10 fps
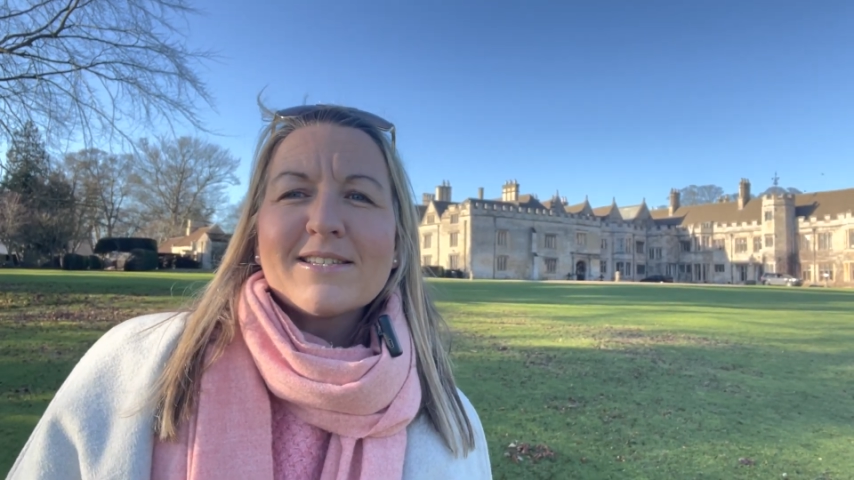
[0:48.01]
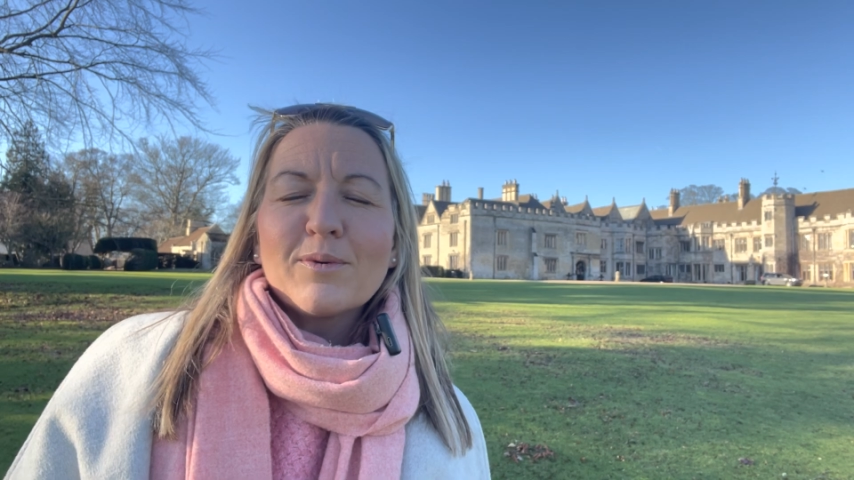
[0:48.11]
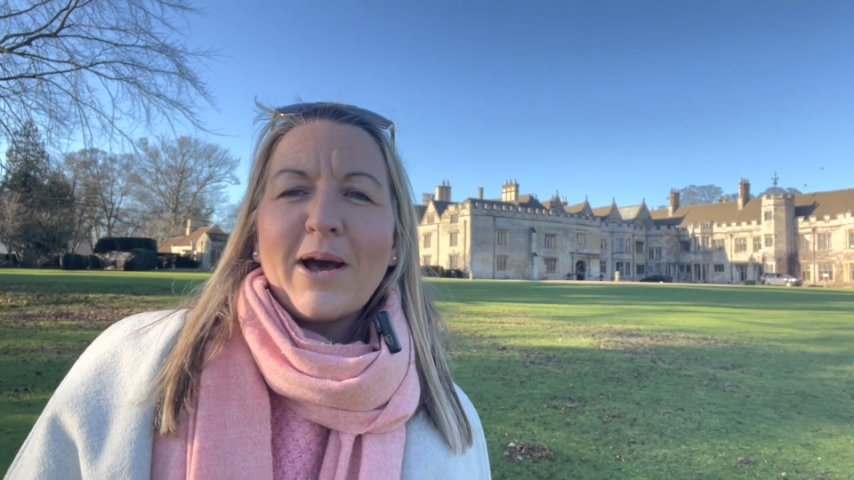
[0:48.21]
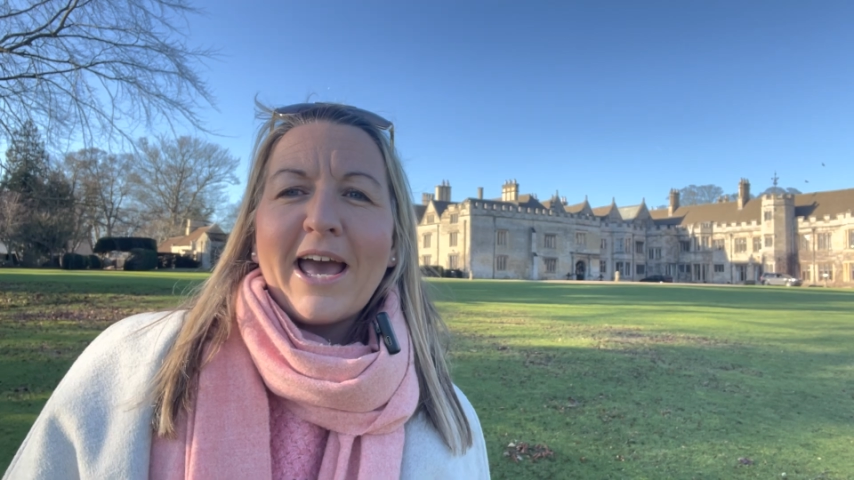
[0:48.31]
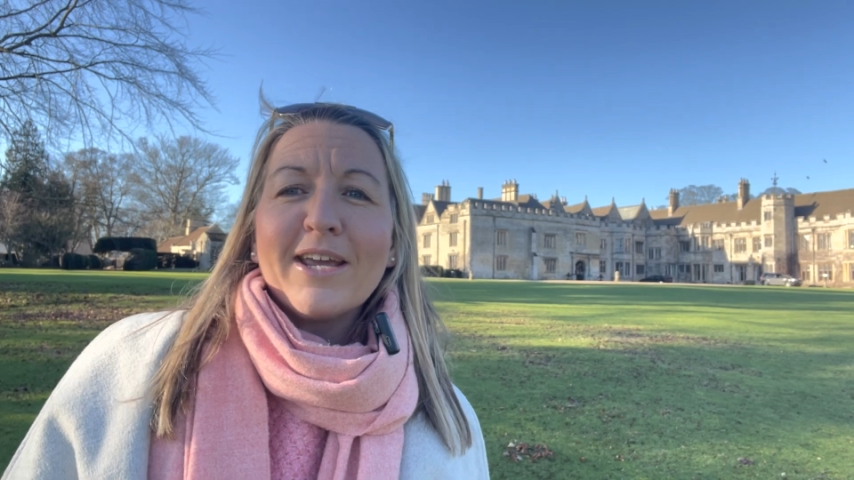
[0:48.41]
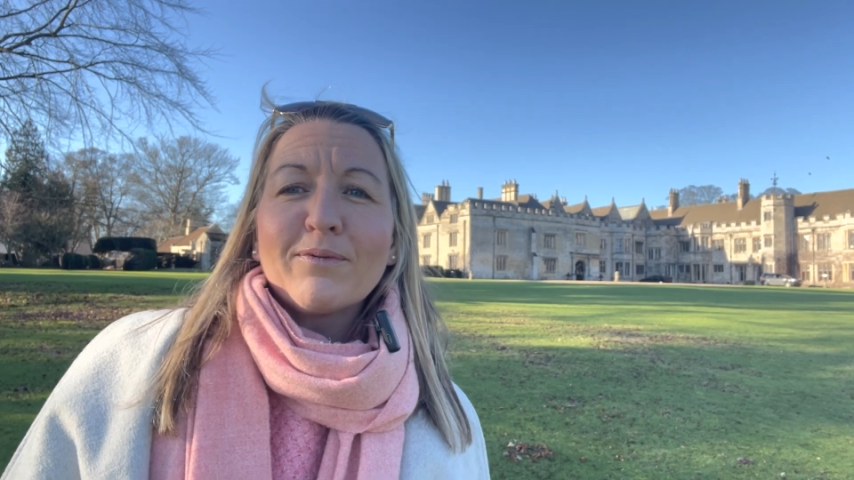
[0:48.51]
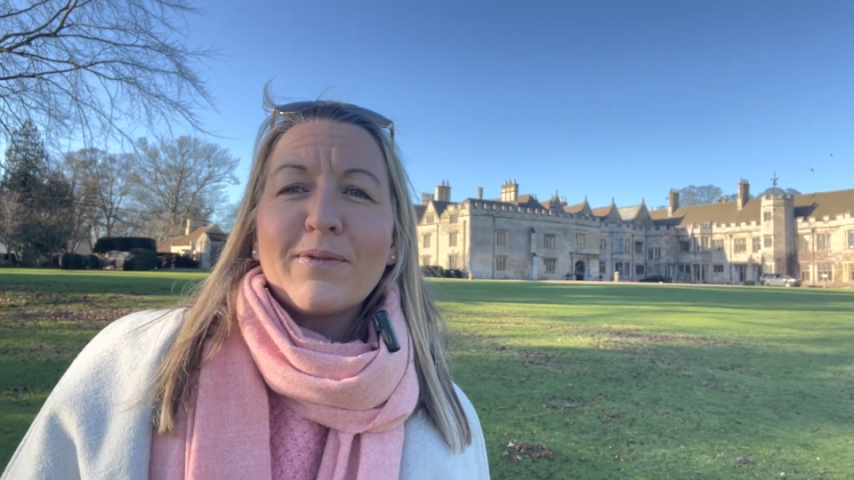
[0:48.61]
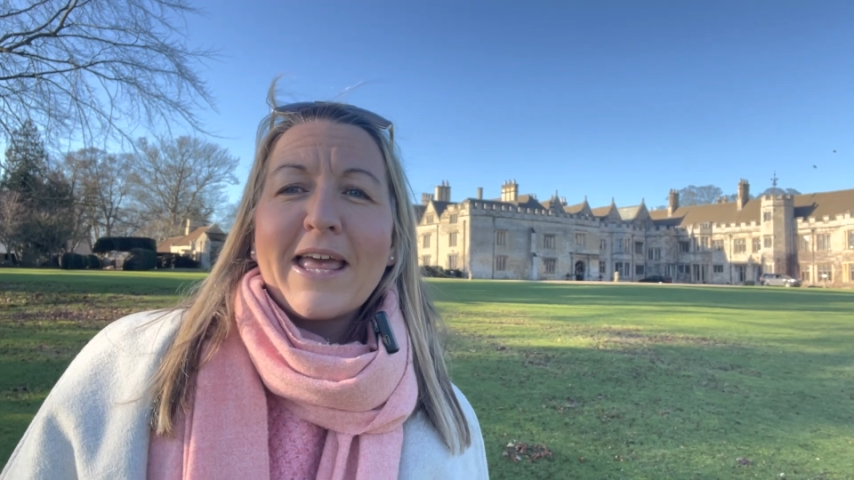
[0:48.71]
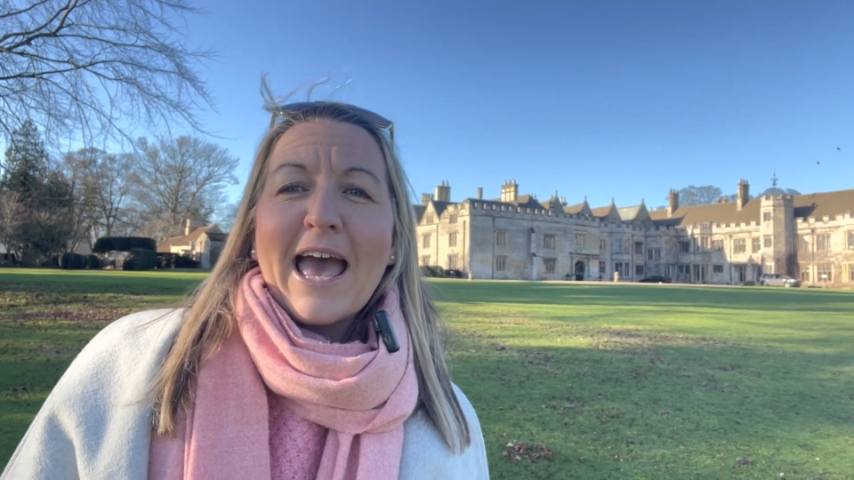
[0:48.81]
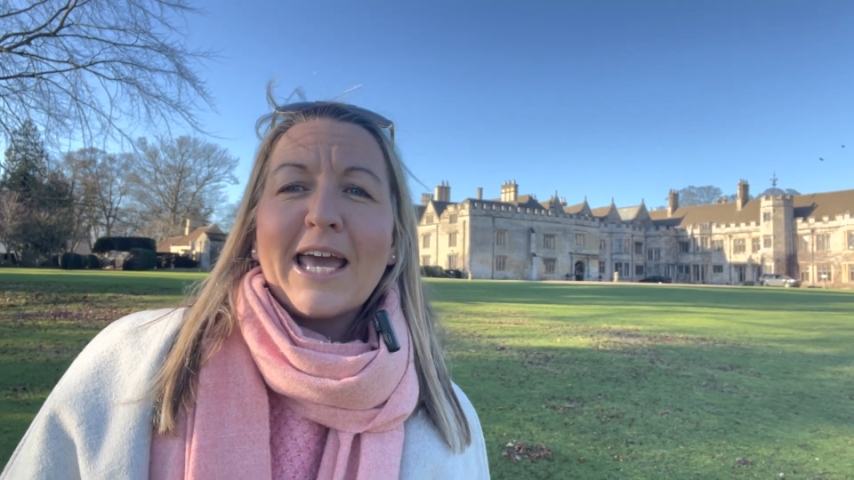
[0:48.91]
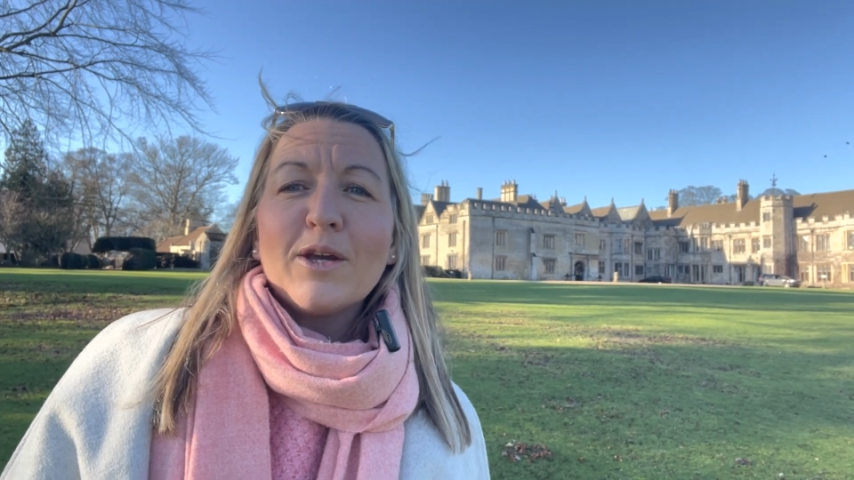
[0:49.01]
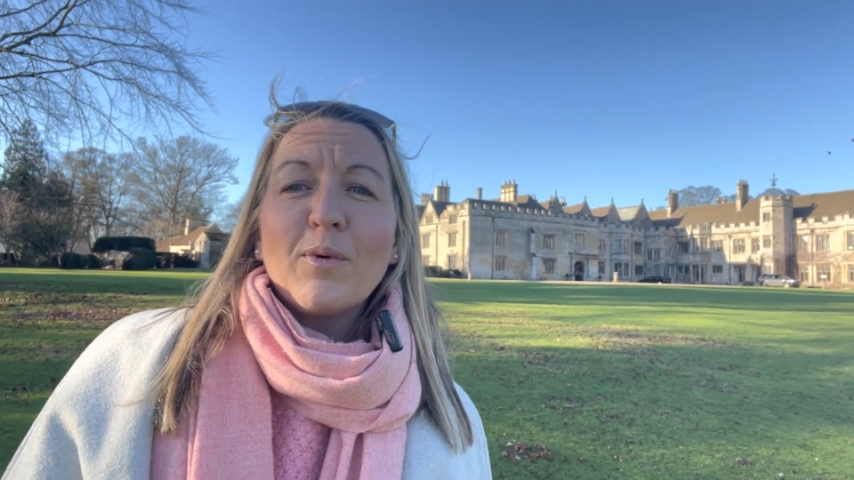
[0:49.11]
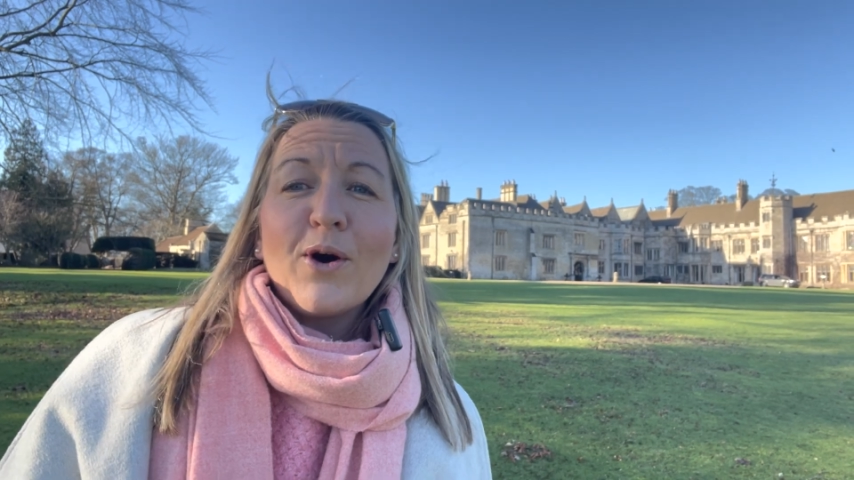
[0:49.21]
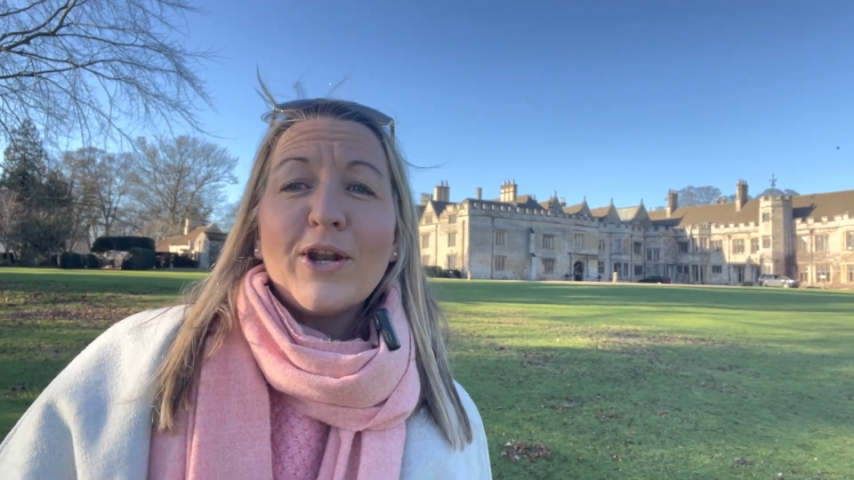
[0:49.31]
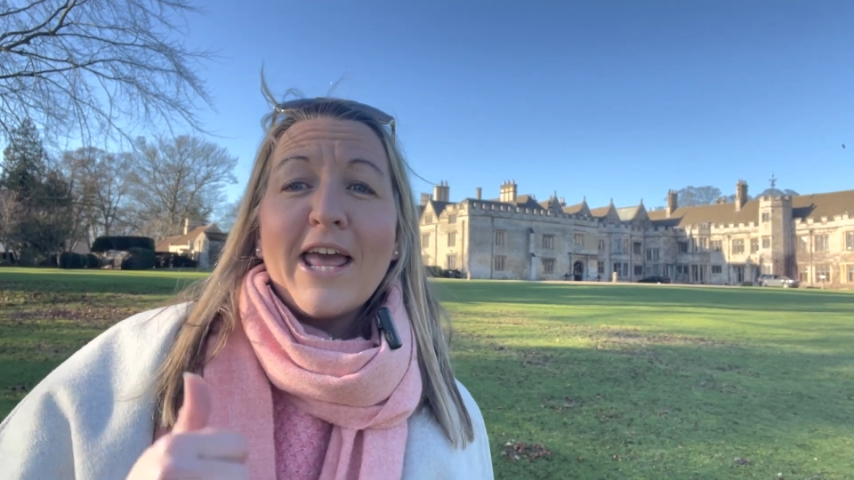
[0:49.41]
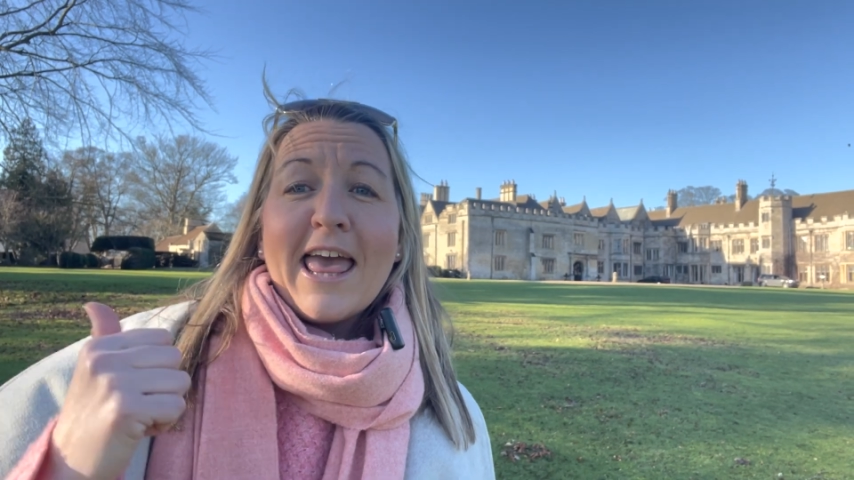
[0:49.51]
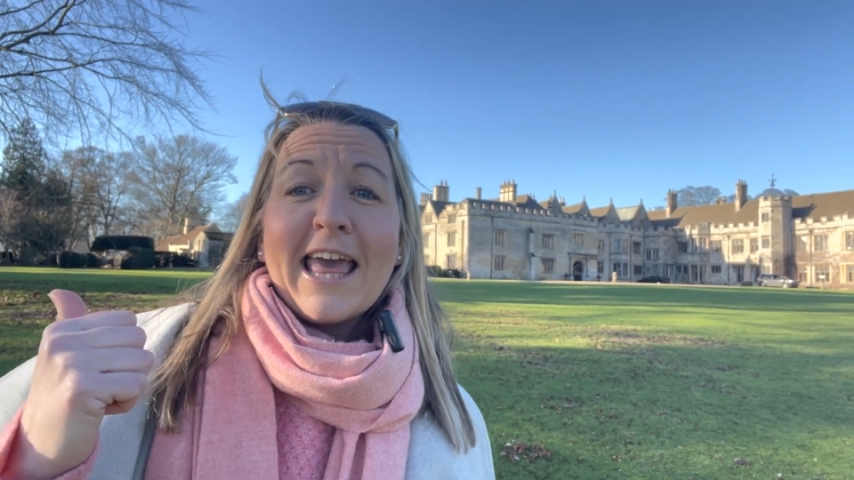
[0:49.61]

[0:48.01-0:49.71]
away from the A1